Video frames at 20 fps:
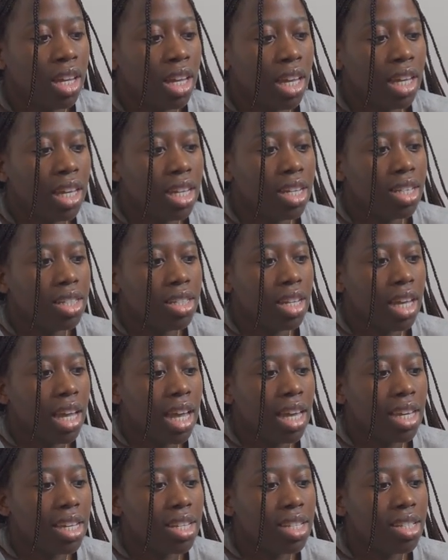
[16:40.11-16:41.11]
I can,
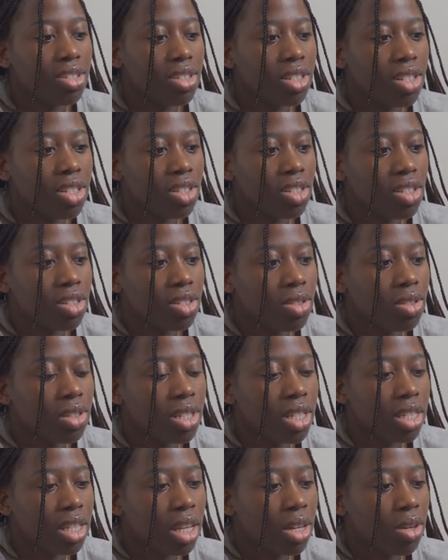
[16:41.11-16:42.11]
I can actually just do
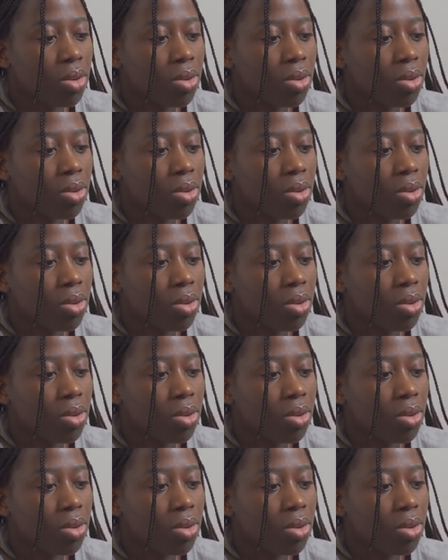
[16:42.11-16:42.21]
this and